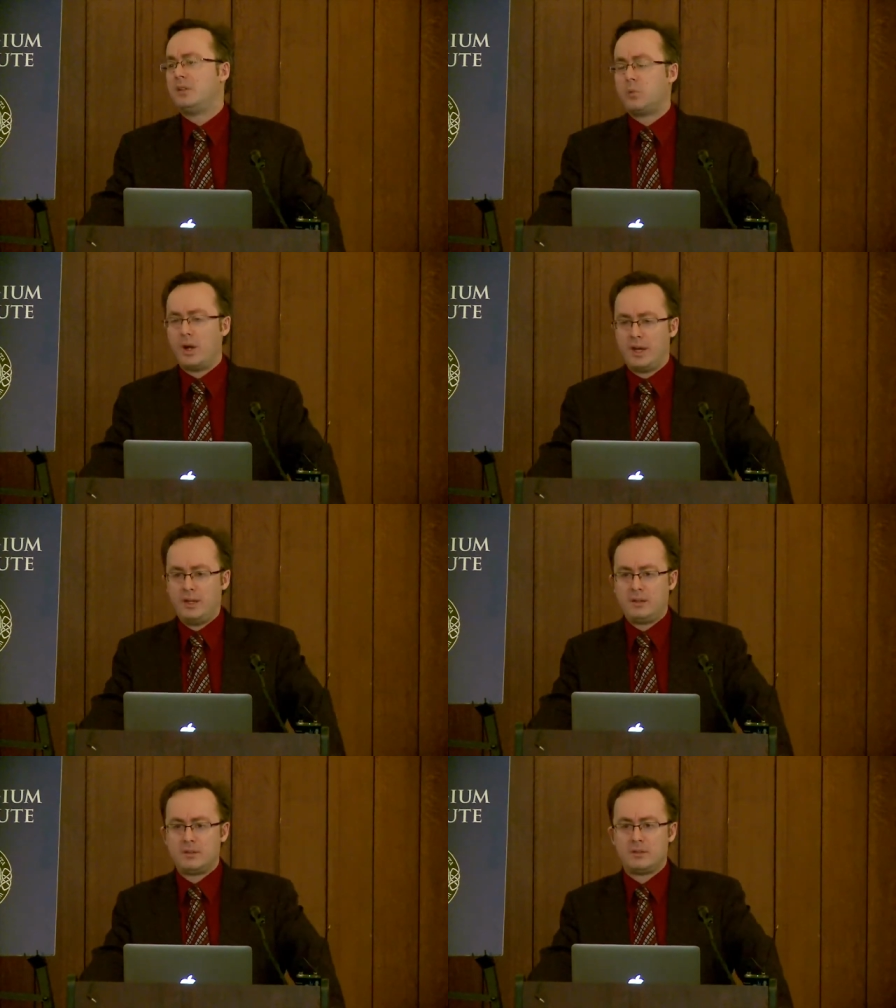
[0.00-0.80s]
his
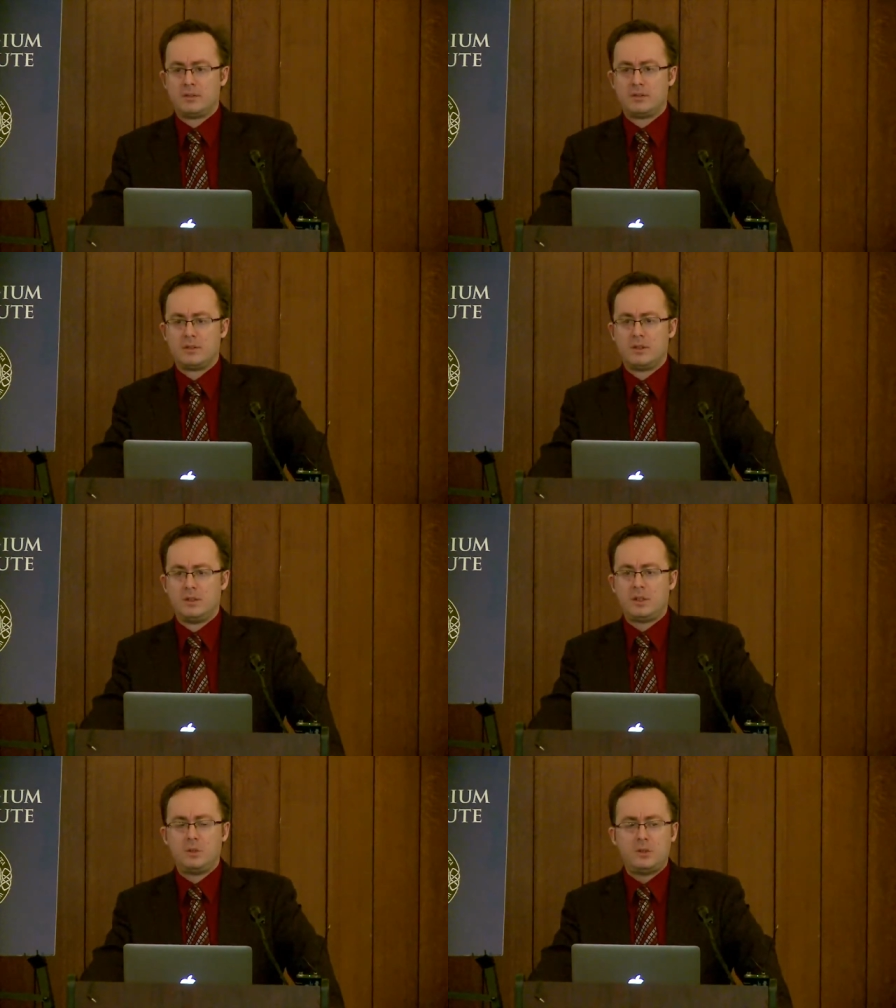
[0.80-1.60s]
way,
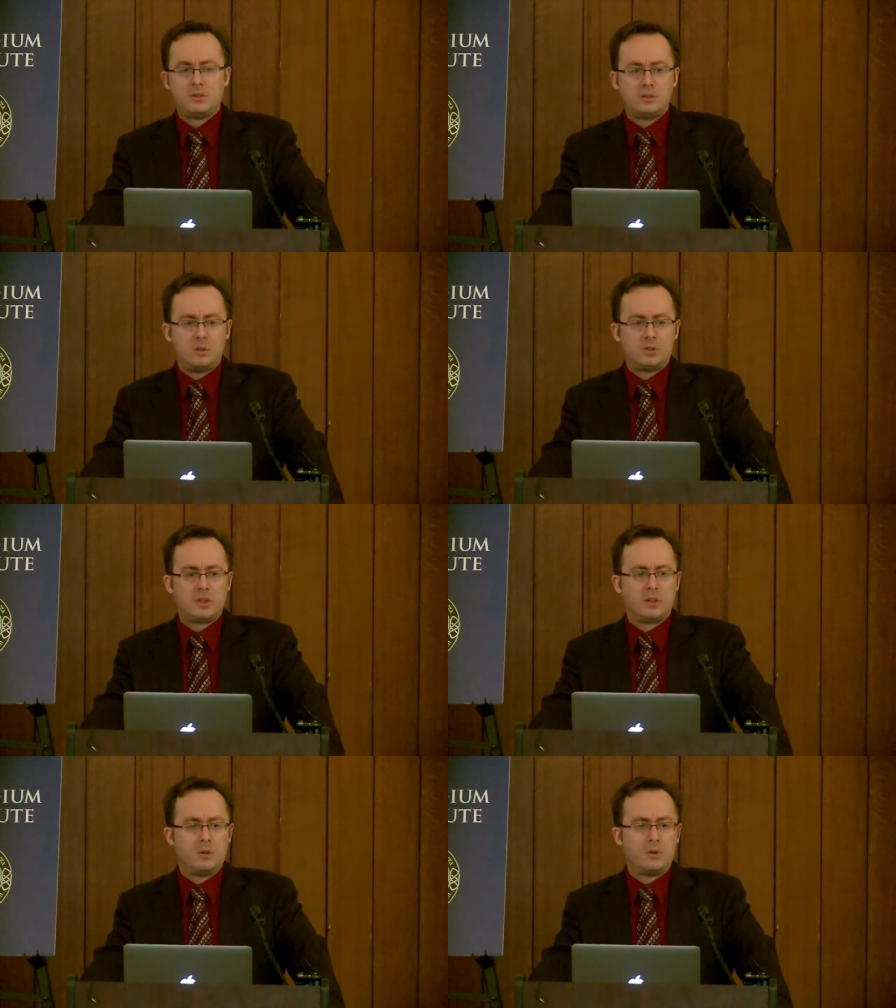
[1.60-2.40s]
including
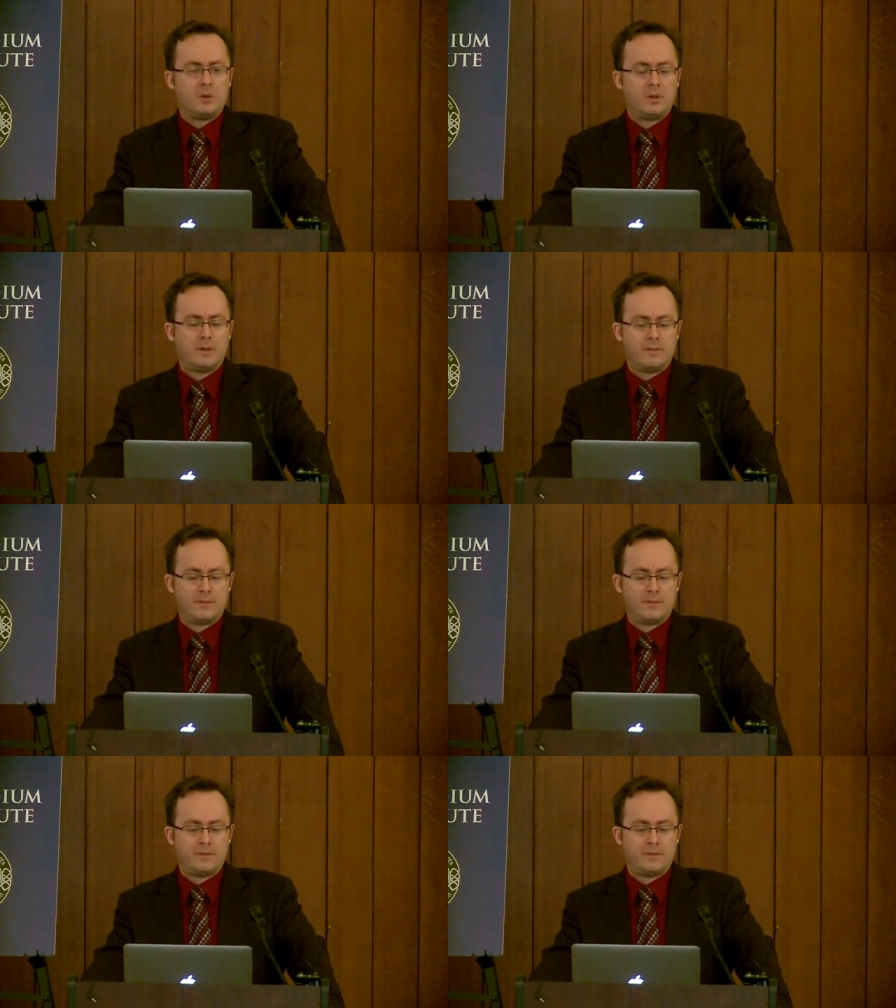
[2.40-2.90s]
seducing a local.